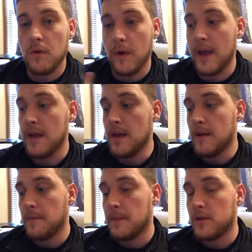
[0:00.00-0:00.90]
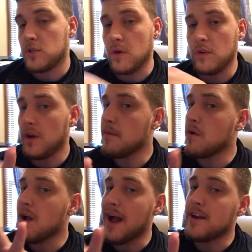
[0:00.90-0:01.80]
okay? So don't get me
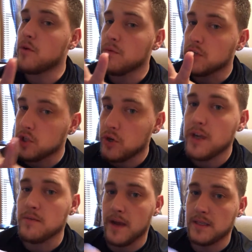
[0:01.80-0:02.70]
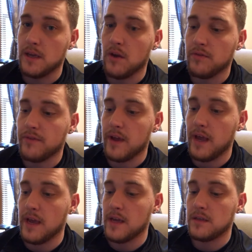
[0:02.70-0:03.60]
wrong. I don't restrict myself
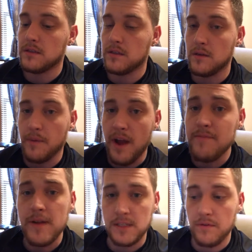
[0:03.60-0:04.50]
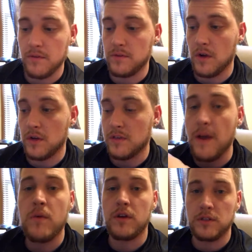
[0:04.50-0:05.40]
and deprive myself of donuts. If
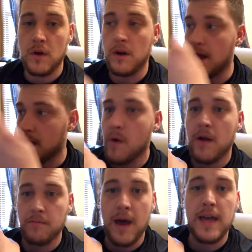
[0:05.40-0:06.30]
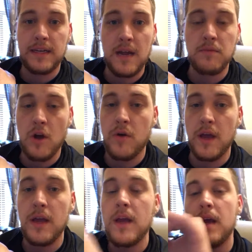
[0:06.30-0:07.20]
I want a donut, I go out and buy a damn
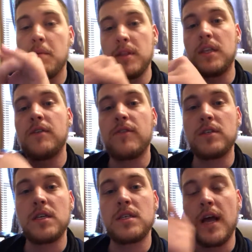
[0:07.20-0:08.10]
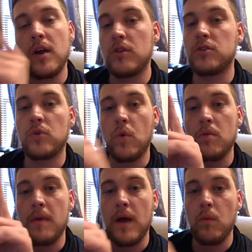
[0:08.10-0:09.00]
donut. But the difference is I go to the
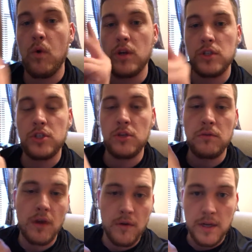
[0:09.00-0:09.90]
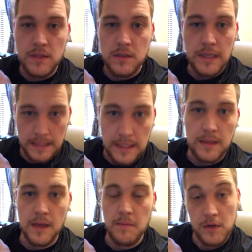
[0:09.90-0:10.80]
store and buy 1 to 2 donuts and
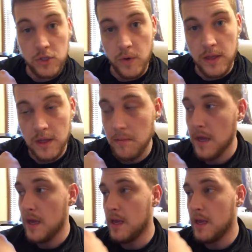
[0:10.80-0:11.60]
eat them and enjoy them.